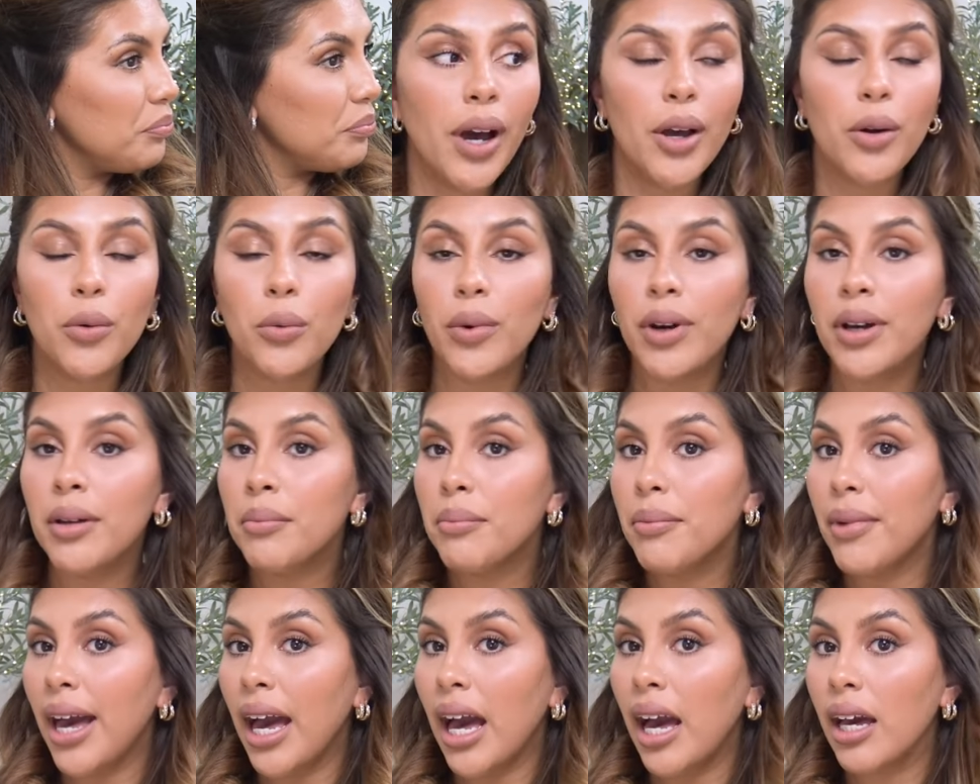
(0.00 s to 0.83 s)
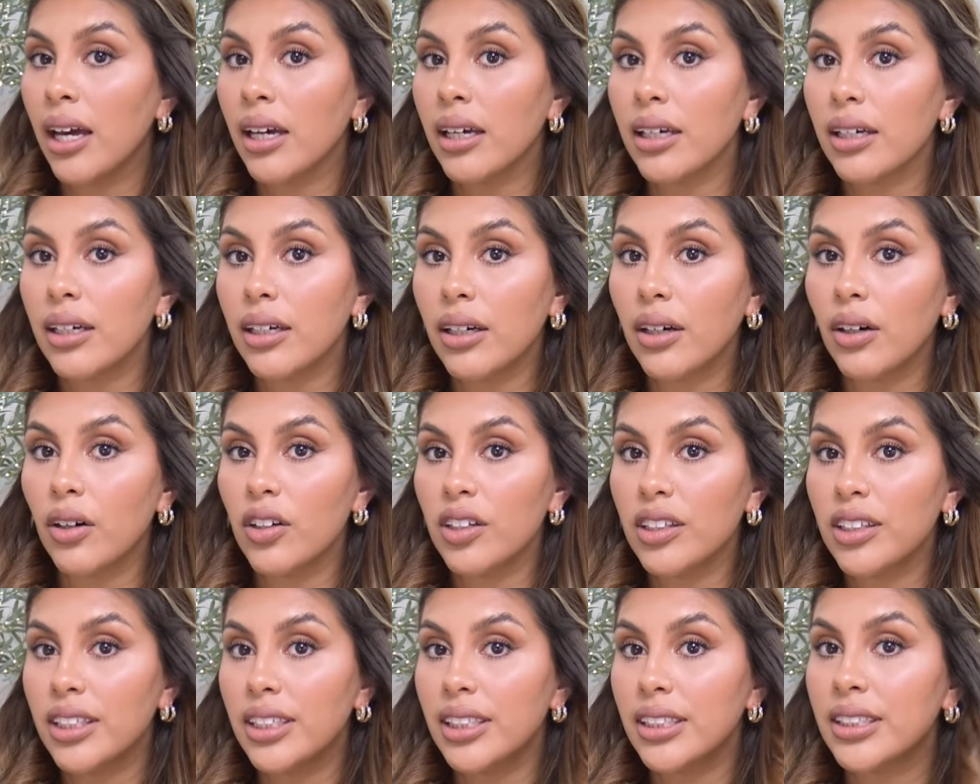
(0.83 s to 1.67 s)
I went back
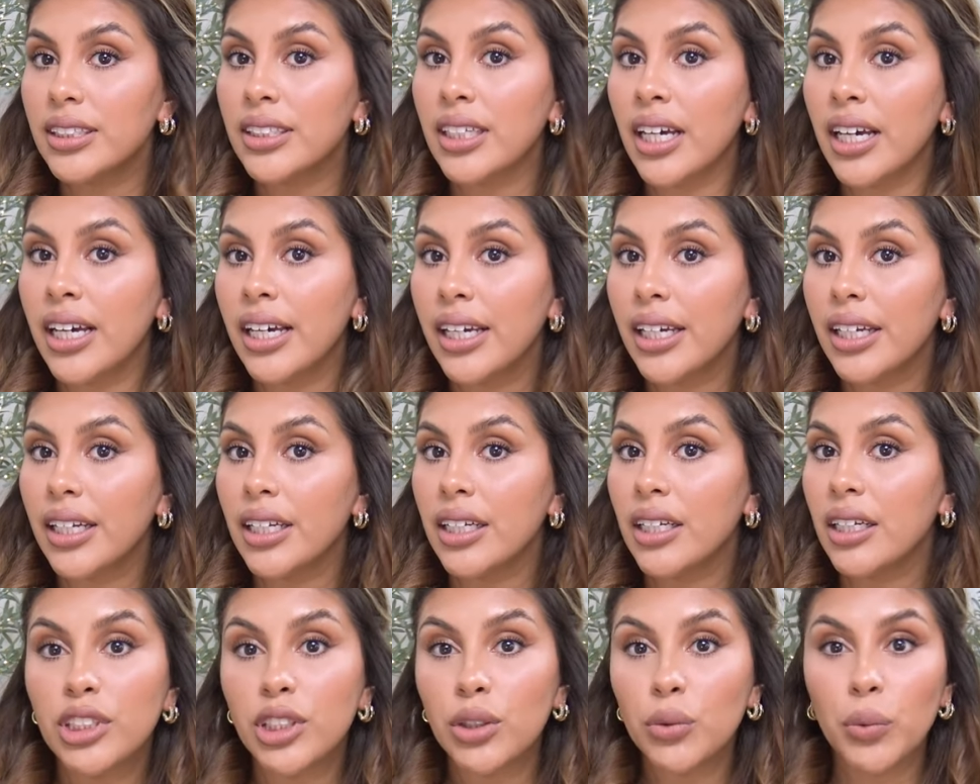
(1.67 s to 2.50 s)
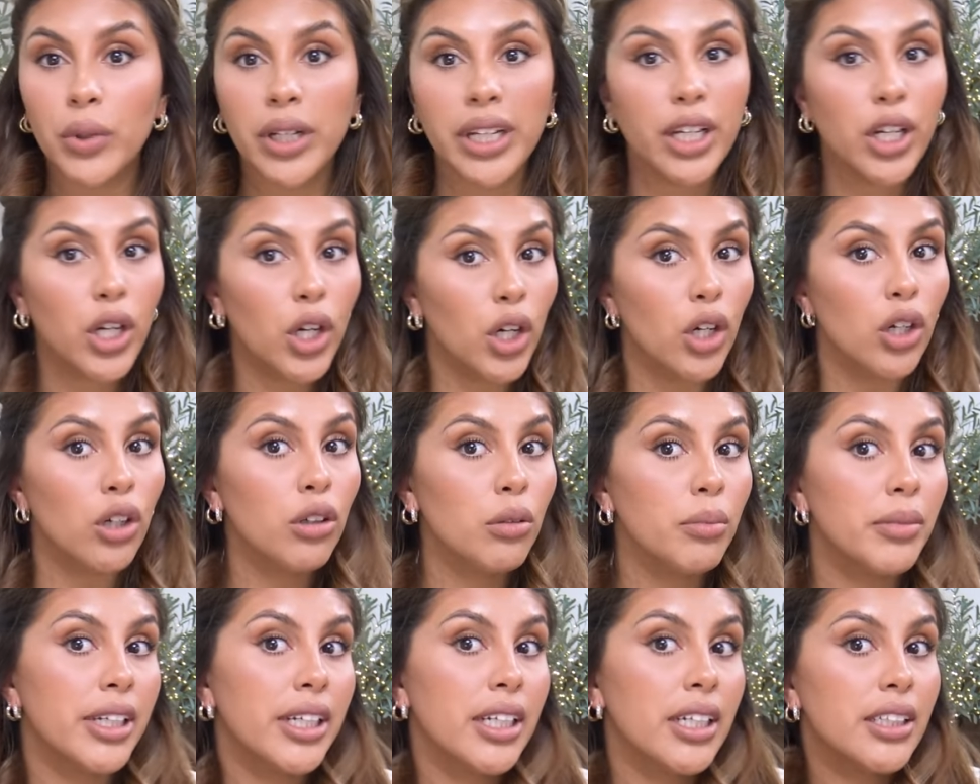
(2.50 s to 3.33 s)
on this side to
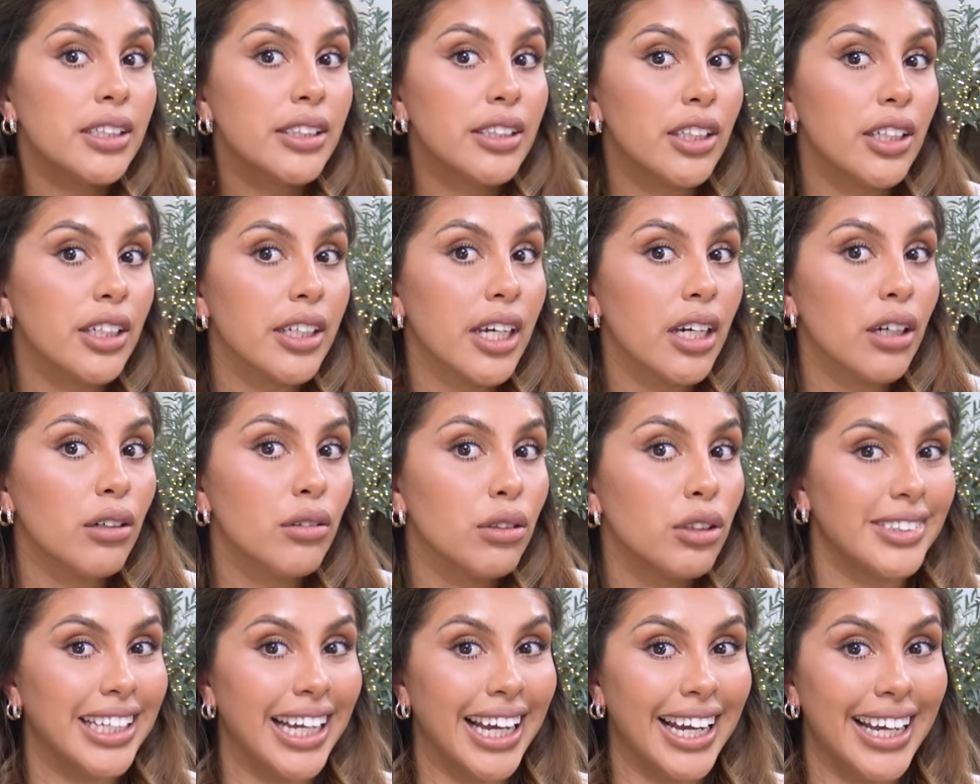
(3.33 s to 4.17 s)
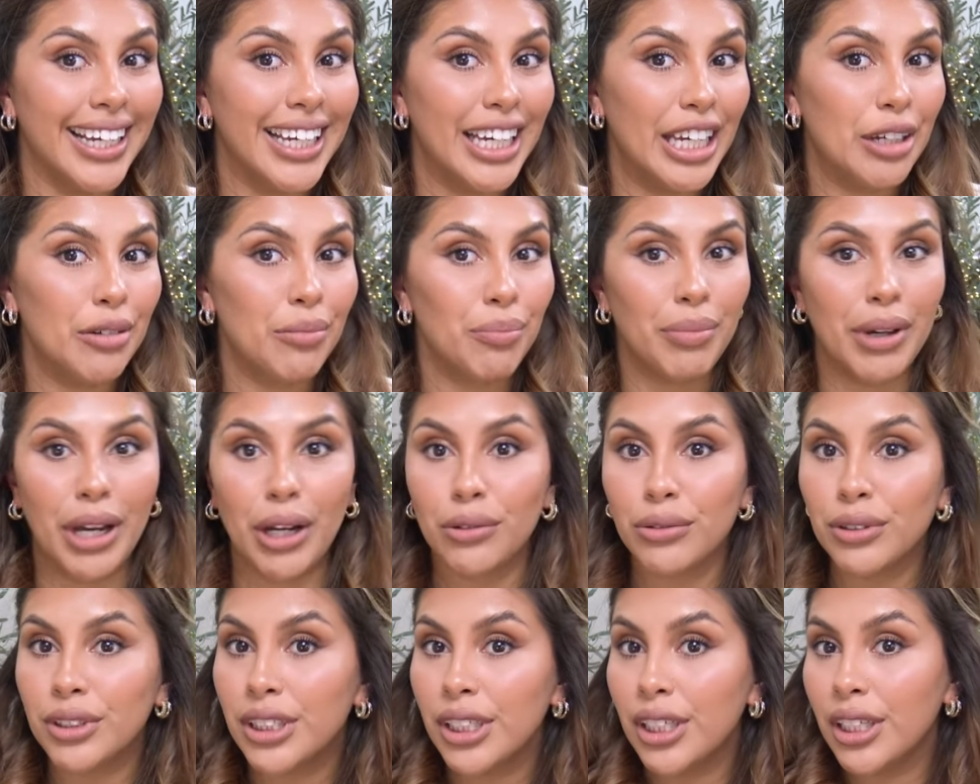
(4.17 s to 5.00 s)
recurl because look how tight and
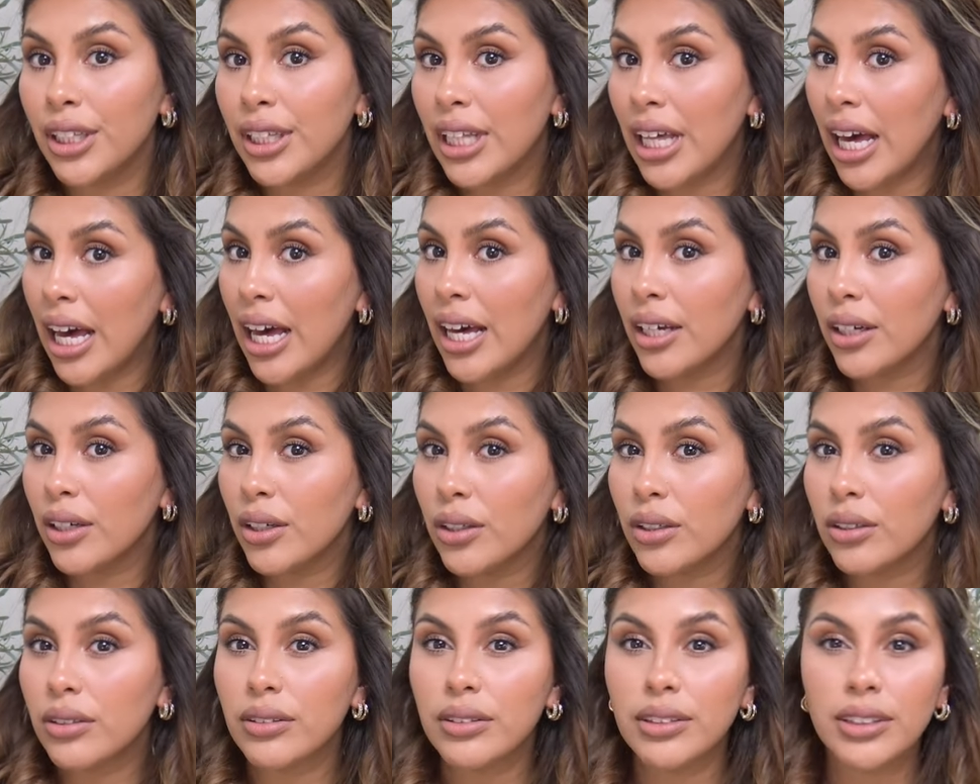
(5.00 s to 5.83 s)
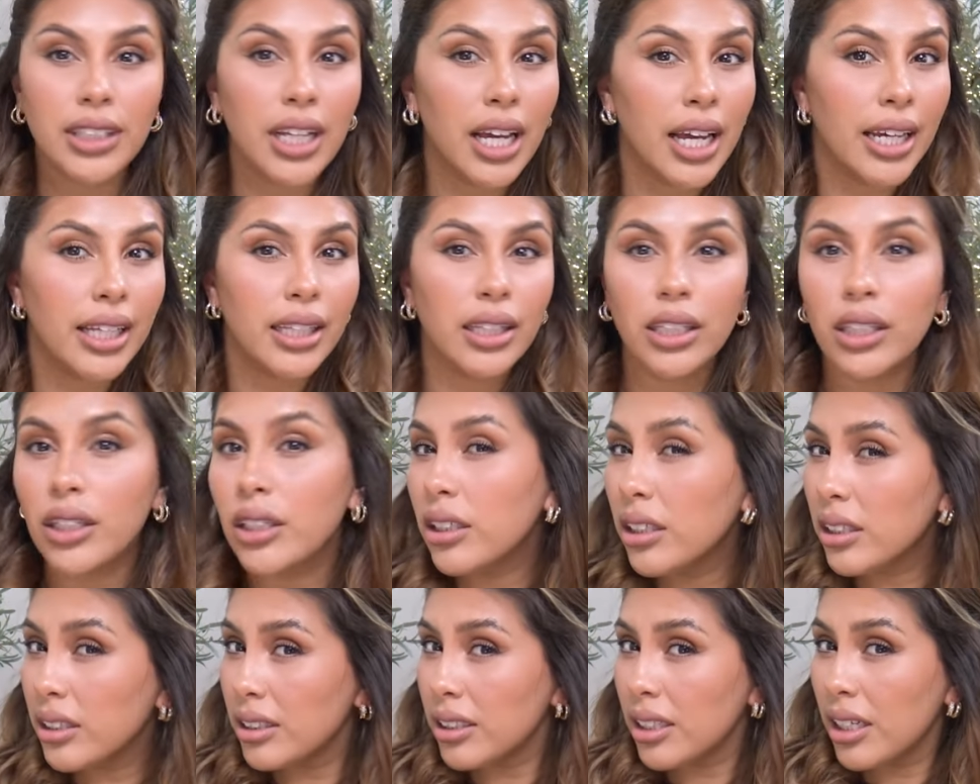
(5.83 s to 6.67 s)
bouncy that side
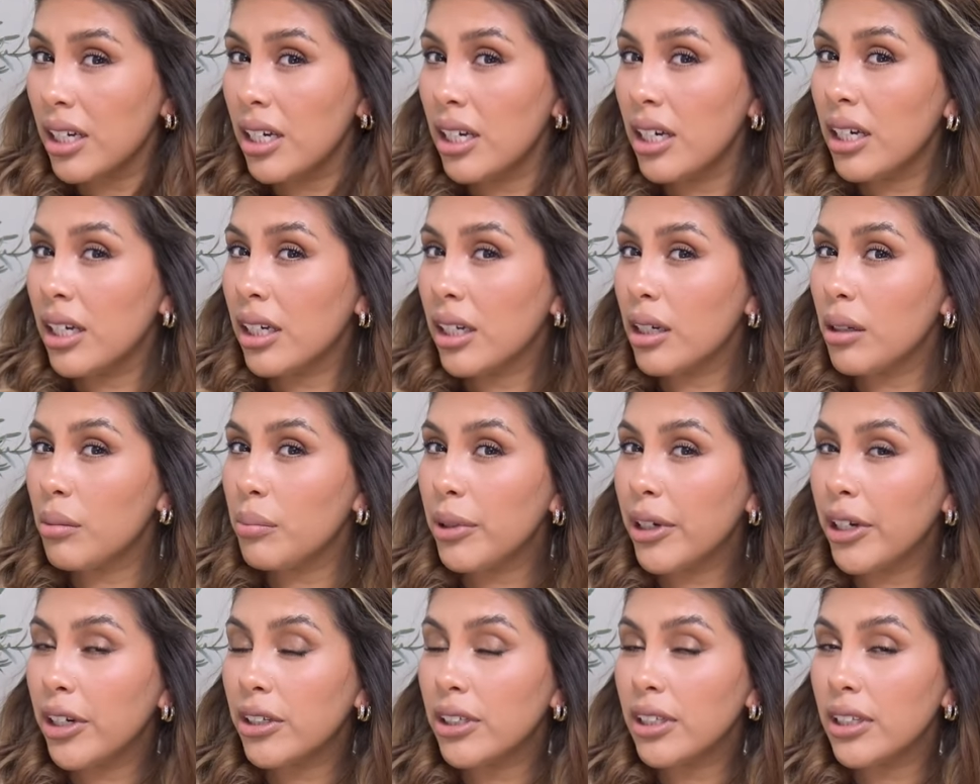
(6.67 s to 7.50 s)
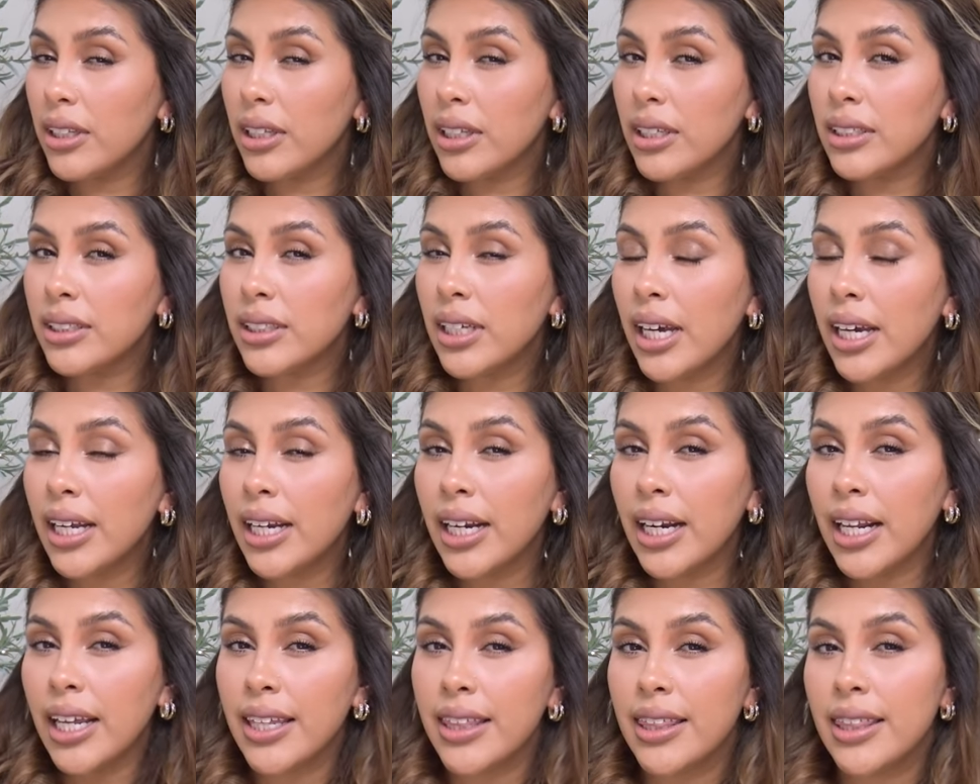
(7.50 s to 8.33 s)
looks compared to this side.
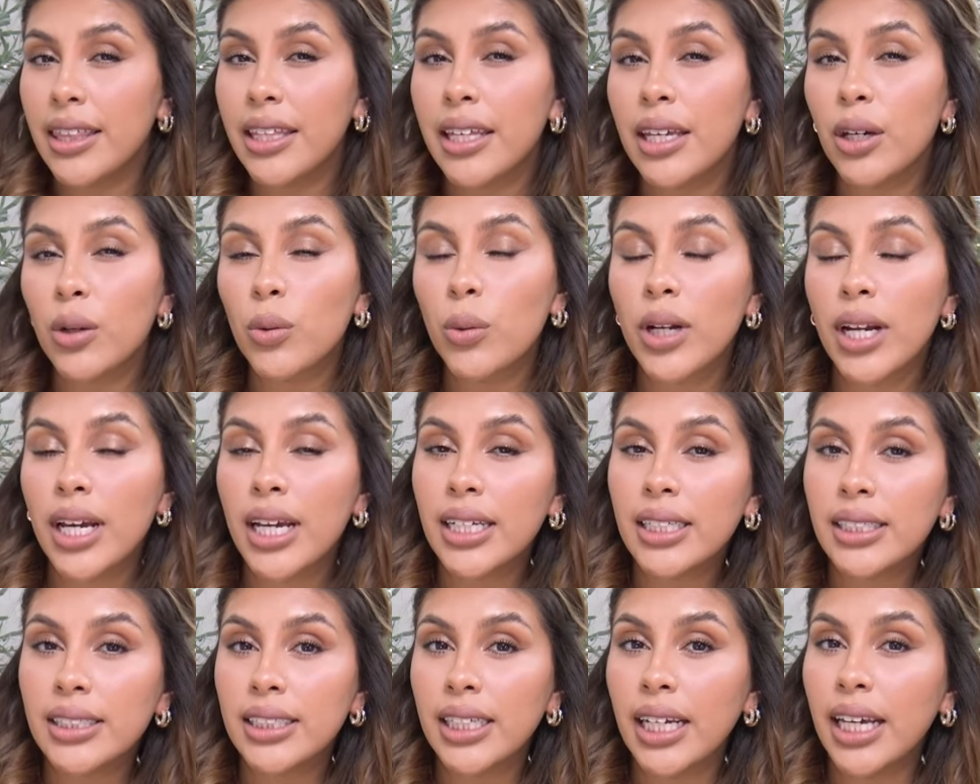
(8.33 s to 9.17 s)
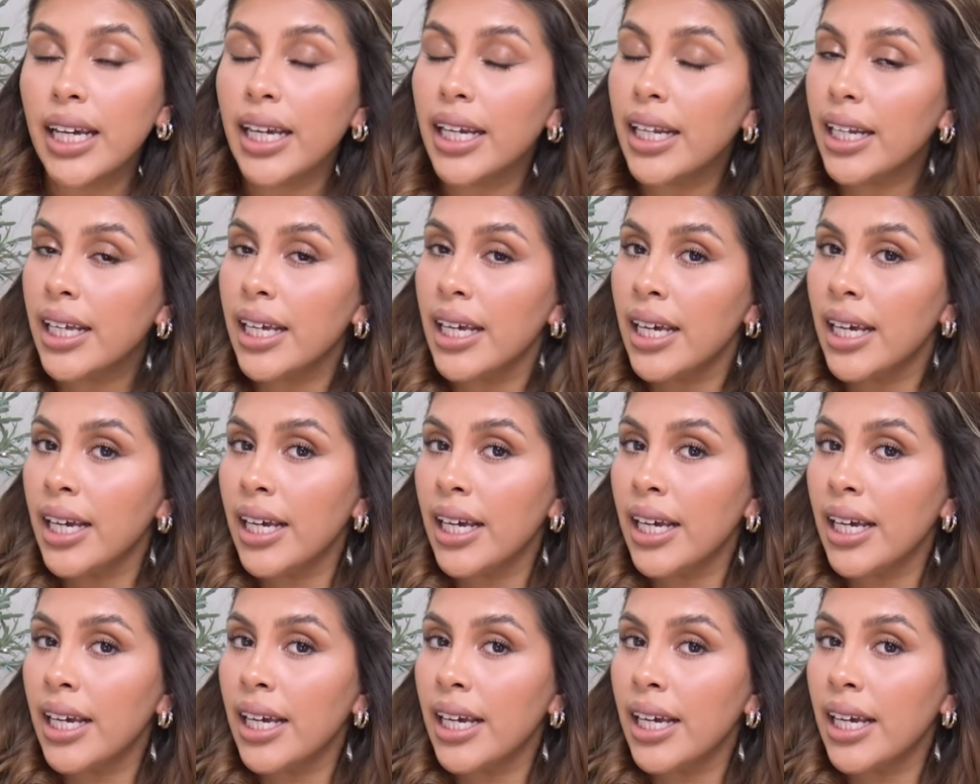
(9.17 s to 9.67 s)
And I think what I did